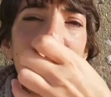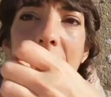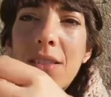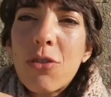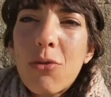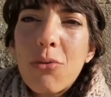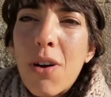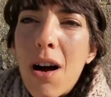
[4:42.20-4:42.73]

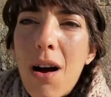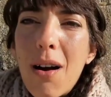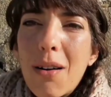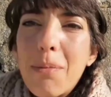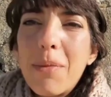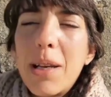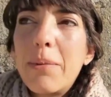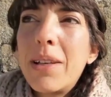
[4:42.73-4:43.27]
that's
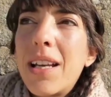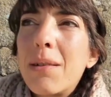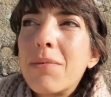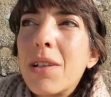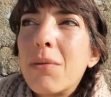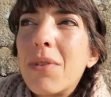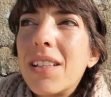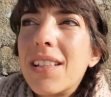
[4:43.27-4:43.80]
wrong, maybe I'm
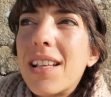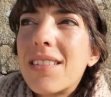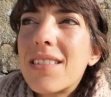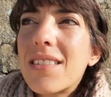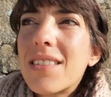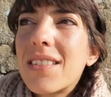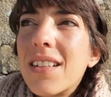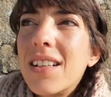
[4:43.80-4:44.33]
the one
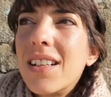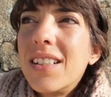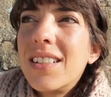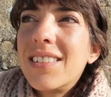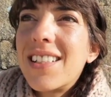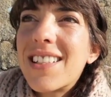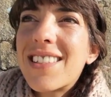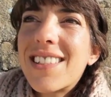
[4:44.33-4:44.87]
that's
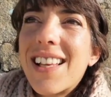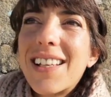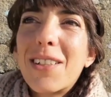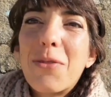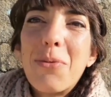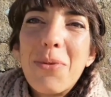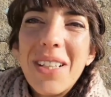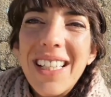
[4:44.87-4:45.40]

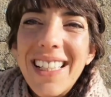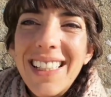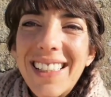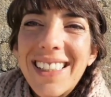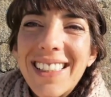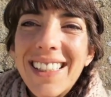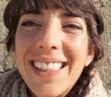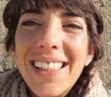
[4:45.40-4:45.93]
like
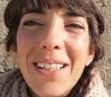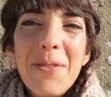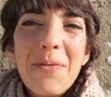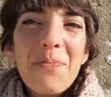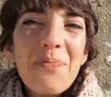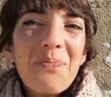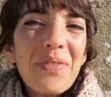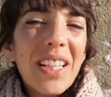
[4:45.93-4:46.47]
weak,
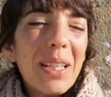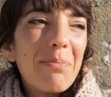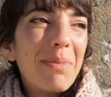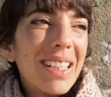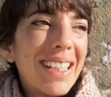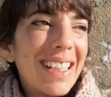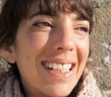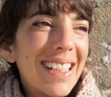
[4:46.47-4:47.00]

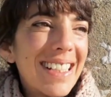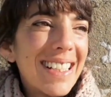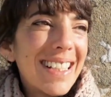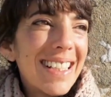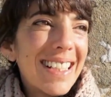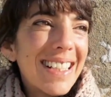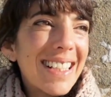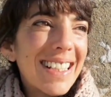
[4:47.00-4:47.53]

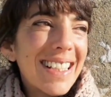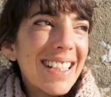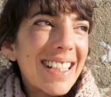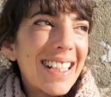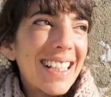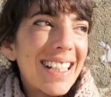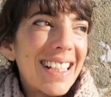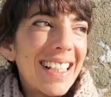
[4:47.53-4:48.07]
because,
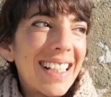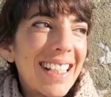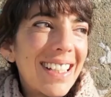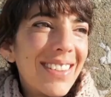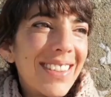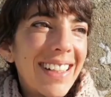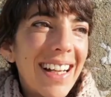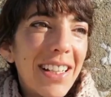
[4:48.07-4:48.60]

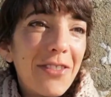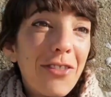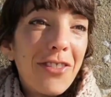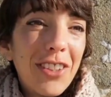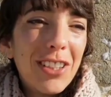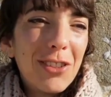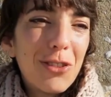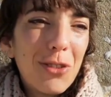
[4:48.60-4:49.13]
or I
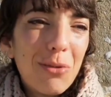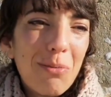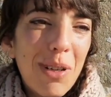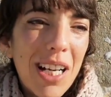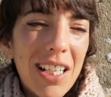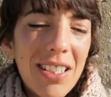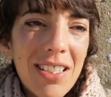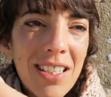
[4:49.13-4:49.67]
feel too
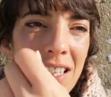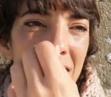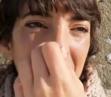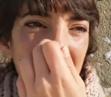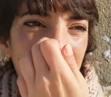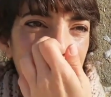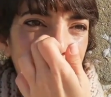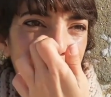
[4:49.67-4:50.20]
much.
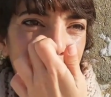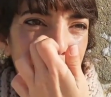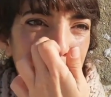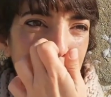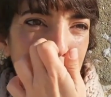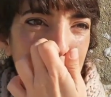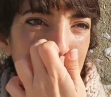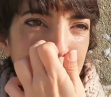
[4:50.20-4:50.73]

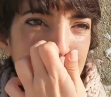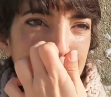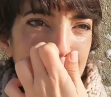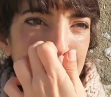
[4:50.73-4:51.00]
And